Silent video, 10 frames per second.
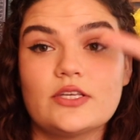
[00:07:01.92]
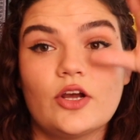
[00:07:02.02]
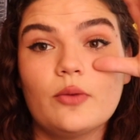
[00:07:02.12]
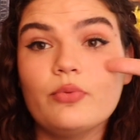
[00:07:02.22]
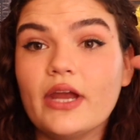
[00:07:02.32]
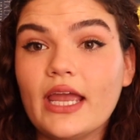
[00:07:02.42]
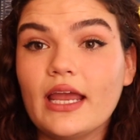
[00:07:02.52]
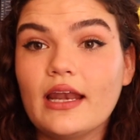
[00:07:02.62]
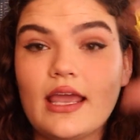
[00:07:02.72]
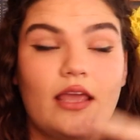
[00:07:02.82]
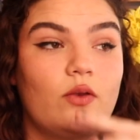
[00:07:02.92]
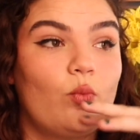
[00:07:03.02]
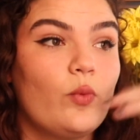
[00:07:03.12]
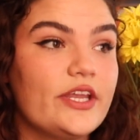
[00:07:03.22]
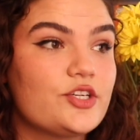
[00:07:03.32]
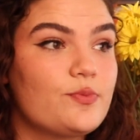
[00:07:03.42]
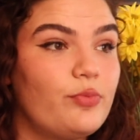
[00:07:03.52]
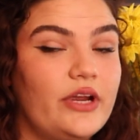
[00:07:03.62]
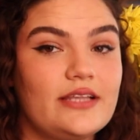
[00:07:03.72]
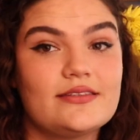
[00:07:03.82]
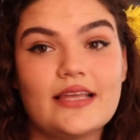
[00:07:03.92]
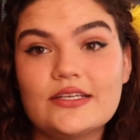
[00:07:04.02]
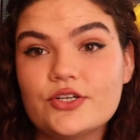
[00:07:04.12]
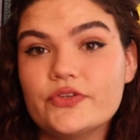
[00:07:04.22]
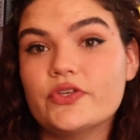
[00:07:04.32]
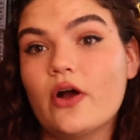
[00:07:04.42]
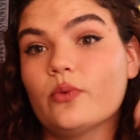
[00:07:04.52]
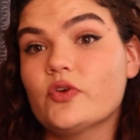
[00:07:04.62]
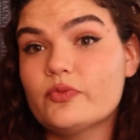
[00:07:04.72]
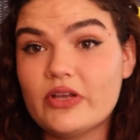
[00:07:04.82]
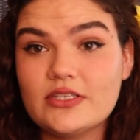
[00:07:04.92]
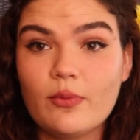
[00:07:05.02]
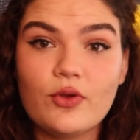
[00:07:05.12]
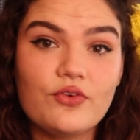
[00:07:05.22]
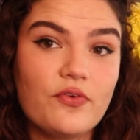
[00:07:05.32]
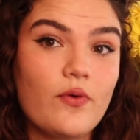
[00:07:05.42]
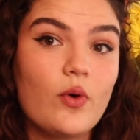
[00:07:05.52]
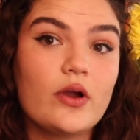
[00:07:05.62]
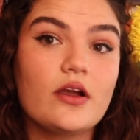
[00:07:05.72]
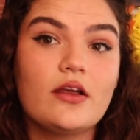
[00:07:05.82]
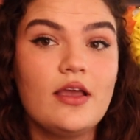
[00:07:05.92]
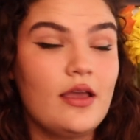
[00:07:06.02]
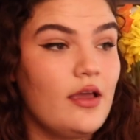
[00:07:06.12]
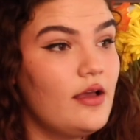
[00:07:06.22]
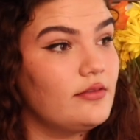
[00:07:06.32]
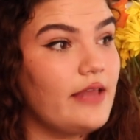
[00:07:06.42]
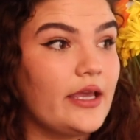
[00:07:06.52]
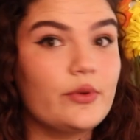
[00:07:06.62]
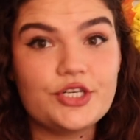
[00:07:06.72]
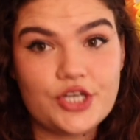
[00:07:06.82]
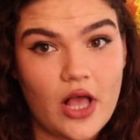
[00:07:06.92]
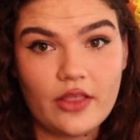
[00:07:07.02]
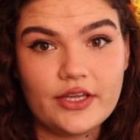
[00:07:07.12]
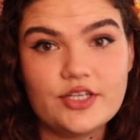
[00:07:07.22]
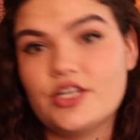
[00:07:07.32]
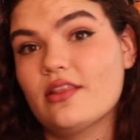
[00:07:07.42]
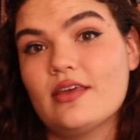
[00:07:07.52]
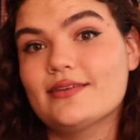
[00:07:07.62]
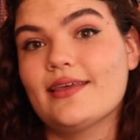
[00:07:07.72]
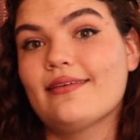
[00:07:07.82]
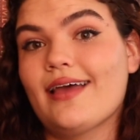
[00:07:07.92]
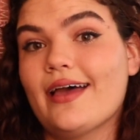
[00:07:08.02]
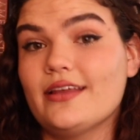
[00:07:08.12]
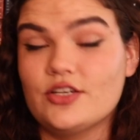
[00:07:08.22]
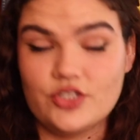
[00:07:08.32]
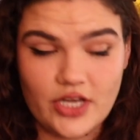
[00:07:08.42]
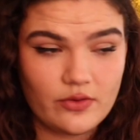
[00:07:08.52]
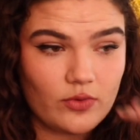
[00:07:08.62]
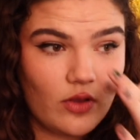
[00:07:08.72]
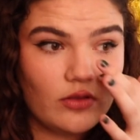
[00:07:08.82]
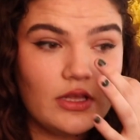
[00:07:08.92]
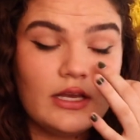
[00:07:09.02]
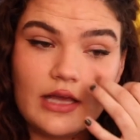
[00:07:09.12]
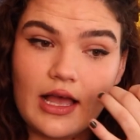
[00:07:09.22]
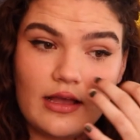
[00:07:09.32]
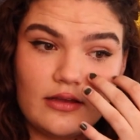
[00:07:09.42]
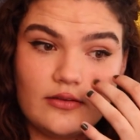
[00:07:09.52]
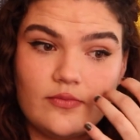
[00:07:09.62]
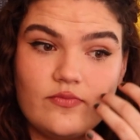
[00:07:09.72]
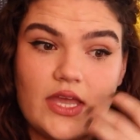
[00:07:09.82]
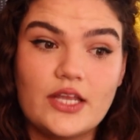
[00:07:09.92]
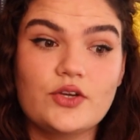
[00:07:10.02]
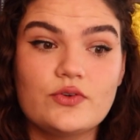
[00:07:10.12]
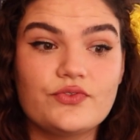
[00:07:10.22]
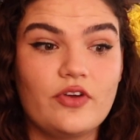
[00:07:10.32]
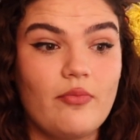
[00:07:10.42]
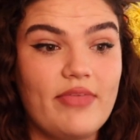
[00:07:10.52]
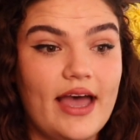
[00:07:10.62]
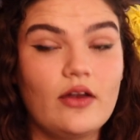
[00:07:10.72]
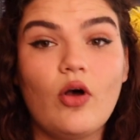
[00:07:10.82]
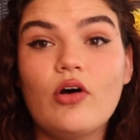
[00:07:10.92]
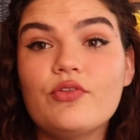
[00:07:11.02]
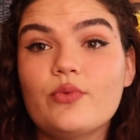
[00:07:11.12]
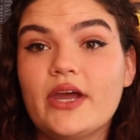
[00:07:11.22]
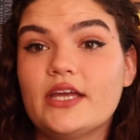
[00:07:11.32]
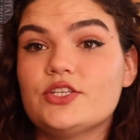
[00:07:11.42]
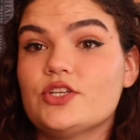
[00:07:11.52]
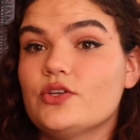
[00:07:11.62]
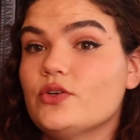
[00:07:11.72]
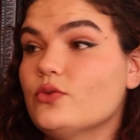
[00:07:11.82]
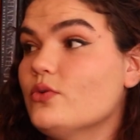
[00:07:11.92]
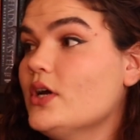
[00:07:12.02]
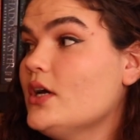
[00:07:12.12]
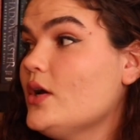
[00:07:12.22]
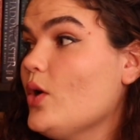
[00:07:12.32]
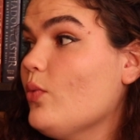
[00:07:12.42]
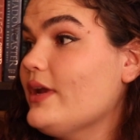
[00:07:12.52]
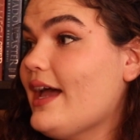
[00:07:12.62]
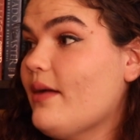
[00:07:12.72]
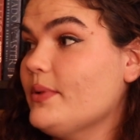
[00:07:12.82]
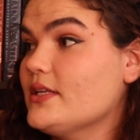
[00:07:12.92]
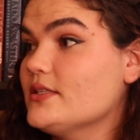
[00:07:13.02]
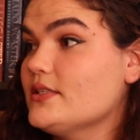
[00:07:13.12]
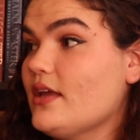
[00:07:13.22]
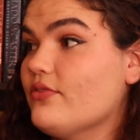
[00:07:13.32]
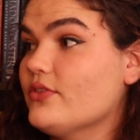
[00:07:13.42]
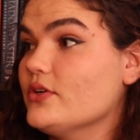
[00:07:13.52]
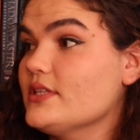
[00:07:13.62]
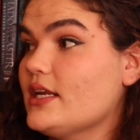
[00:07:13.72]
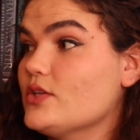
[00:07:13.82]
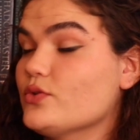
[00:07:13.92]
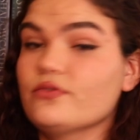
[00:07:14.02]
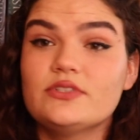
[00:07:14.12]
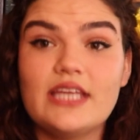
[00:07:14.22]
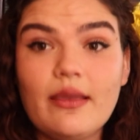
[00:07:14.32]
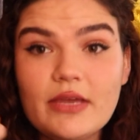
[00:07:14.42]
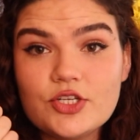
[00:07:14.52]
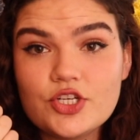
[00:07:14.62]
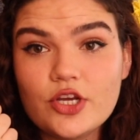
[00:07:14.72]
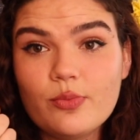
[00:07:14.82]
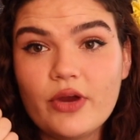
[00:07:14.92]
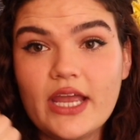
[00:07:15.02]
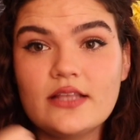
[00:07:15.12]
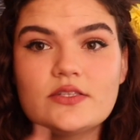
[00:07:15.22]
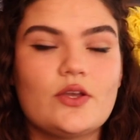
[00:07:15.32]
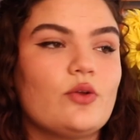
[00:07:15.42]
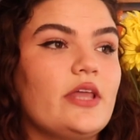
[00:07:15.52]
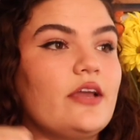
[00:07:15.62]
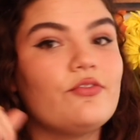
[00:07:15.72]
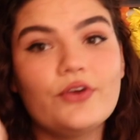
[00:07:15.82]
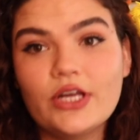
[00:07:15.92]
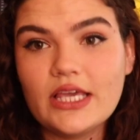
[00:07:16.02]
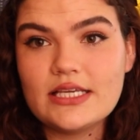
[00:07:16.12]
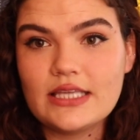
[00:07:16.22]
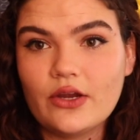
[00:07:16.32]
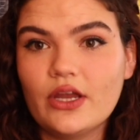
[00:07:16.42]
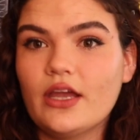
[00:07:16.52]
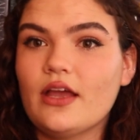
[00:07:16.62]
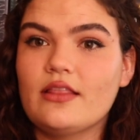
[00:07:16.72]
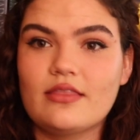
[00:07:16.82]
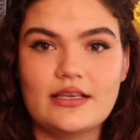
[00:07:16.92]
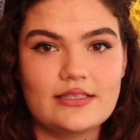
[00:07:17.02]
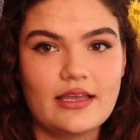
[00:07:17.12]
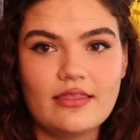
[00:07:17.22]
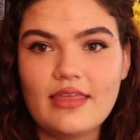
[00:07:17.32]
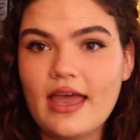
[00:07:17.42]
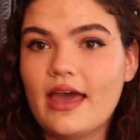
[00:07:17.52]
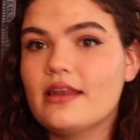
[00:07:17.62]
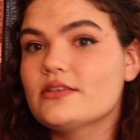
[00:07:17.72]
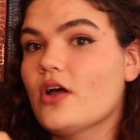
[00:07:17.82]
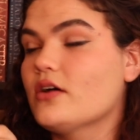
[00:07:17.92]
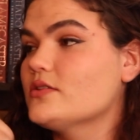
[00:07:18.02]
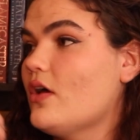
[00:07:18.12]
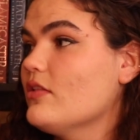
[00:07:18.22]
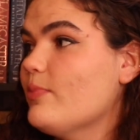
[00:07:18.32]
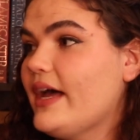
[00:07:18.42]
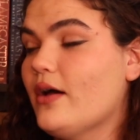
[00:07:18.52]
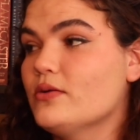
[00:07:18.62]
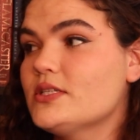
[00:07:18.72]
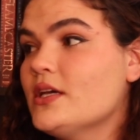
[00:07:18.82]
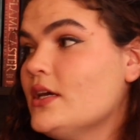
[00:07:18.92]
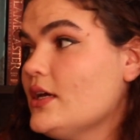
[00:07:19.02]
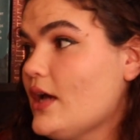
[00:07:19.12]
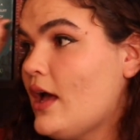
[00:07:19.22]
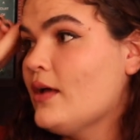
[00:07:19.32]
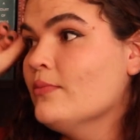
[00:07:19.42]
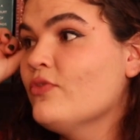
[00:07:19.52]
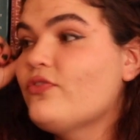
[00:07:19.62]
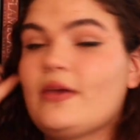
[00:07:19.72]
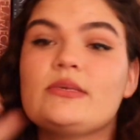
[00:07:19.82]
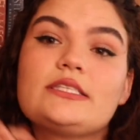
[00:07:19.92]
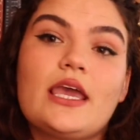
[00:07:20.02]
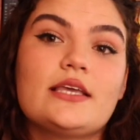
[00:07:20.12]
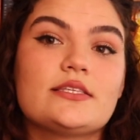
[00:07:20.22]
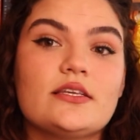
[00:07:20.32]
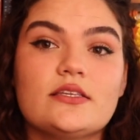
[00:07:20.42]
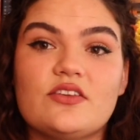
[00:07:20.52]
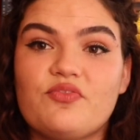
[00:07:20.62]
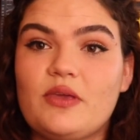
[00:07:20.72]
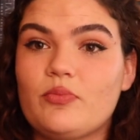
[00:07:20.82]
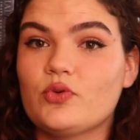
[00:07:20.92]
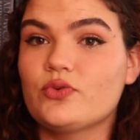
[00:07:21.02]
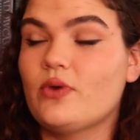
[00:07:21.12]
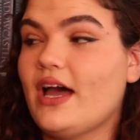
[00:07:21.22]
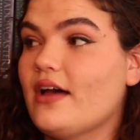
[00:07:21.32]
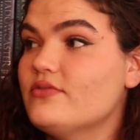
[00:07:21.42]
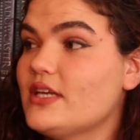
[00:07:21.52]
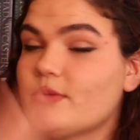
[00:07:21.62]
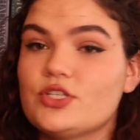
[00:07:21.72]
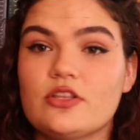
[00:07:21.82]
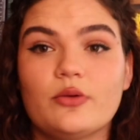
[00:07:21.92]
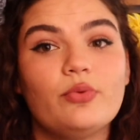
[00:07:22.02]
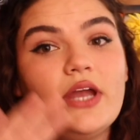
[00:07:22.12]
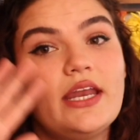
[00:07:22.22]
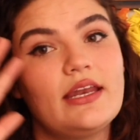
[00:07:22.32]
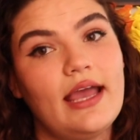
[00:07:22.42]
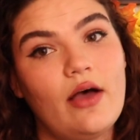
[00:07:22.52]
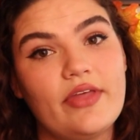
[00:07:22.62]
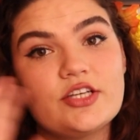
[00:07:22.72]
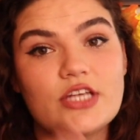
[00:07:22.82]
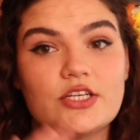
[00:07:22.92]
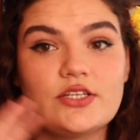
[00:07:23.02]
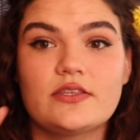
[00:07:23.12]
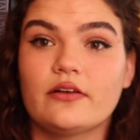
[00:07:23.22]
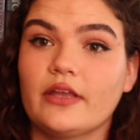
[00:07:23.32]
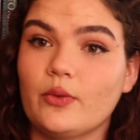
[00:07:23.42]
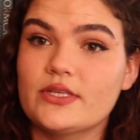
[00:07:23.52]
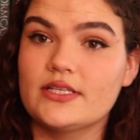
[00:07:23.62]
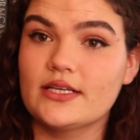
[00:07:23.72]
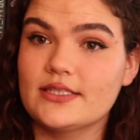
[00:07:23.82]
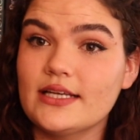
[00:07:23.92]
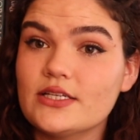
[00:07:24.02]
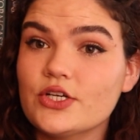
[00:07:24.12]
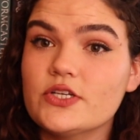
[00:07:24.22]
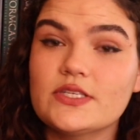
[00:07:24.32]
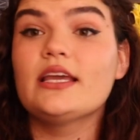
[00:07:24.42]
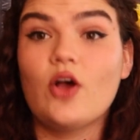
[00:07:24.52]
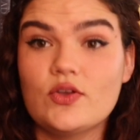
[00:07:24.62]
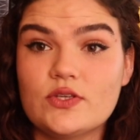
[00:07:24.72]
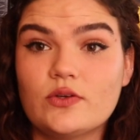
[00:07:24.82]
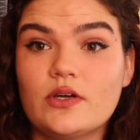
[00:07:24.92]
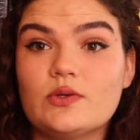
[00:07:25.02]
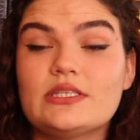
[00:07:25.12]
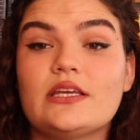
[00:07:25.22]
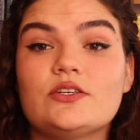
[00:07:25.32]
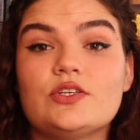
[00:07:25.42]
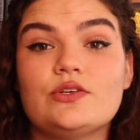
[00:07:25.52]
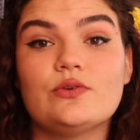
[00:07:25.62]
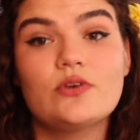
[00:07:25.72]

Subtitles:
in our brain and which brain centers are responsible for language knowledge and things like that in general. And it goes from that all the way to what happens if there's any sort of damage to your brain, so like Wernicke's area and things like that. It talks all about famous cases of people who have damage to their brain and how that changes their linguistic centers. It also goes into